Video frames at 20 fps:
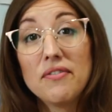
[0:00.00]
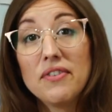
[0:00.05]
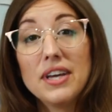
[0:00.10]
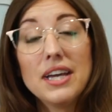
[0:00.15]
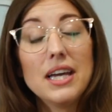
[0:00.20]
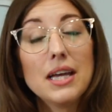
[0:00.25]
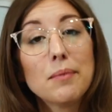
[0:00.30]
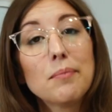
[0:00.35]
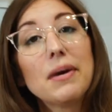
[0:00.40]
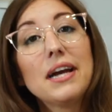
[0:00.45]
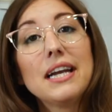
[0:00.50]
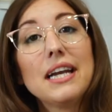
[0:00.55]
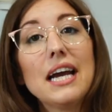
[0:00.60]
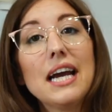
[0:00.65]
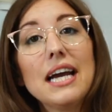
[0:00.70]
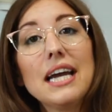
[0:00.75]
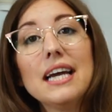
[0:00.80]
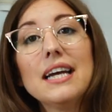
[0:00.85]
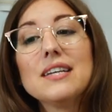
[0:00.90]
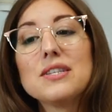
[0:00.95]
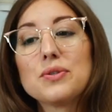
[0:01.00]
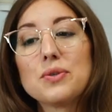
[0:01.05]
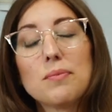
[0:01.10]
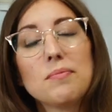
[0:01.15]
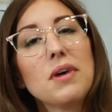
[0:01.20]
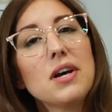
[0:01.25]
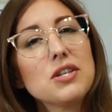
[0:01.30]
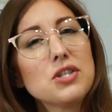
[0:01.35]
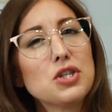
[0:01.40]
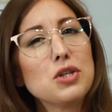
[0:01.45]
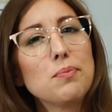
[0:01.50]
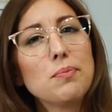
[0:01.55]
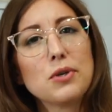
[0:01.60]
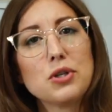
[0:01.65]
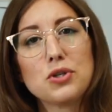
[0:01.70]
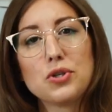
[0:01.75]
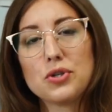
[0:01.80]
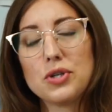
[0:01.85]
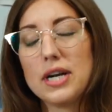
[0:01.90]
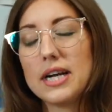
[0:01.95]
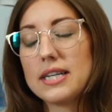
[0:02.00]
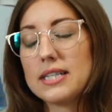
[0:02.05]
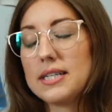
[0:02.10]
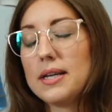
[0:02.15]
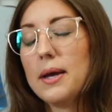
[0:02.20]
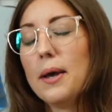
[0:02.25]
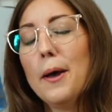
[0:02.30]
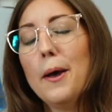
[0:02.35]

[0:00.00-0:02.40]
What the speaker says: it in my diet, so I'm not super strict.